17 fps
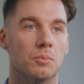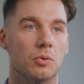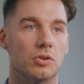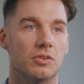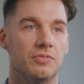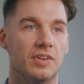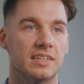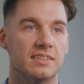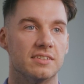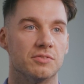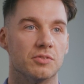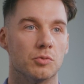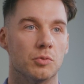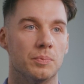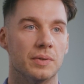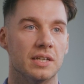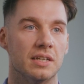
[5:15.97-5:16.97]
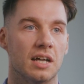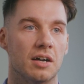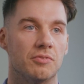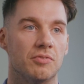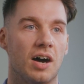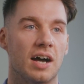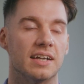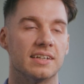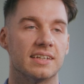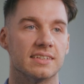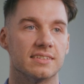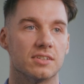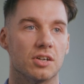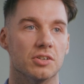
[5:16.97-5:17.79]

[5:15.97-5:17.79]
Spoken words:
more effective it will be in our fight against